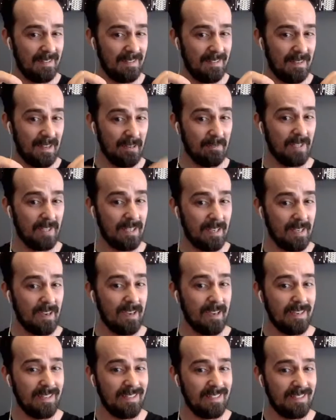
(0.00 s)
lives and
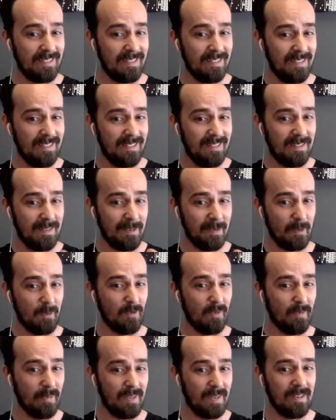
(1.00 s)
dies on your
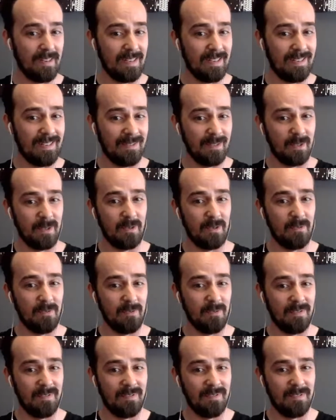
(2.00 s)
ability to
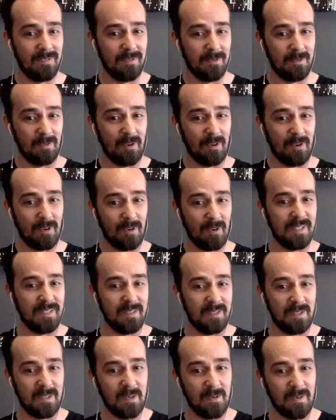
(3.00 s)
drive
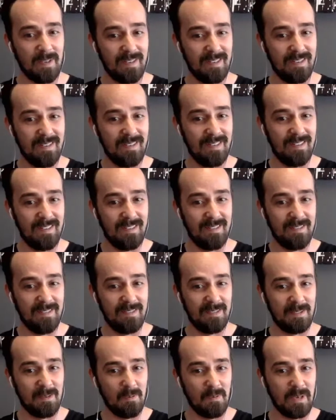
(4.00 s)
business to it.
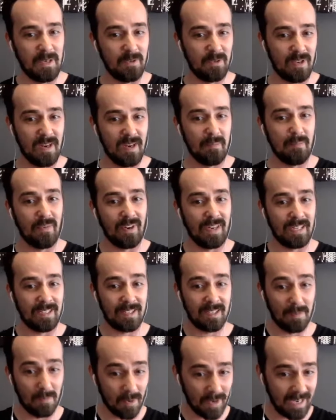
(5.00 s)
So when you try and bring
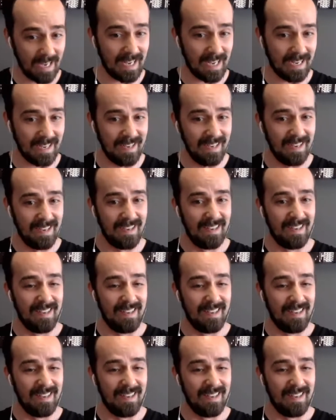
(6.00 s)
someone in